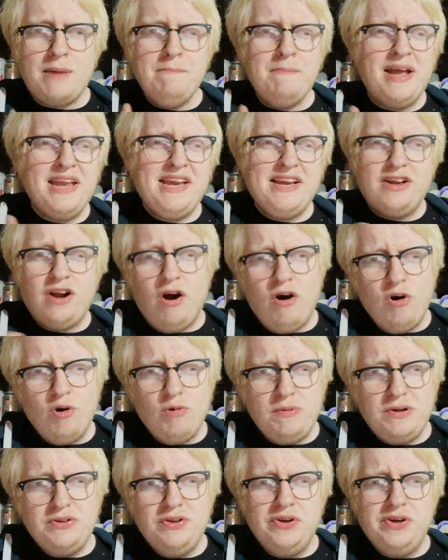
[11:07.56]
Making
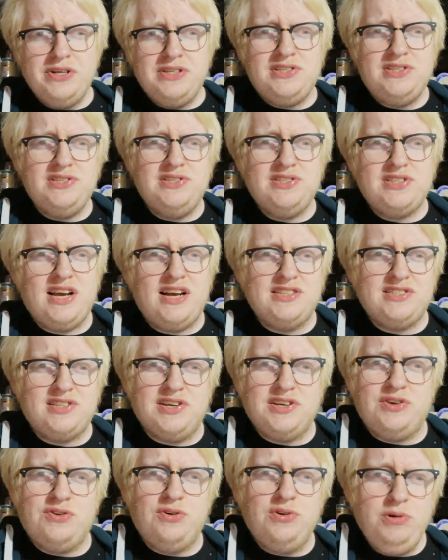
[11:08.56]
horrible noises as
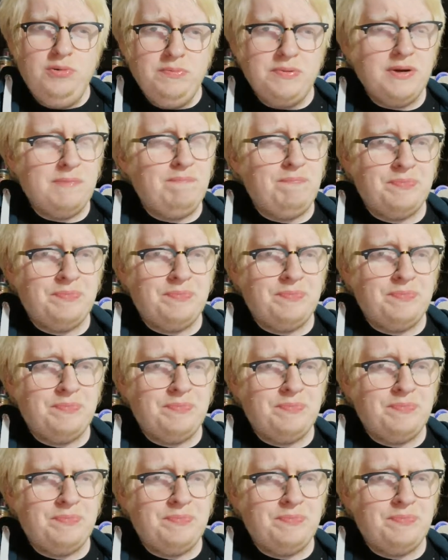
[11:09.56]
I gulp.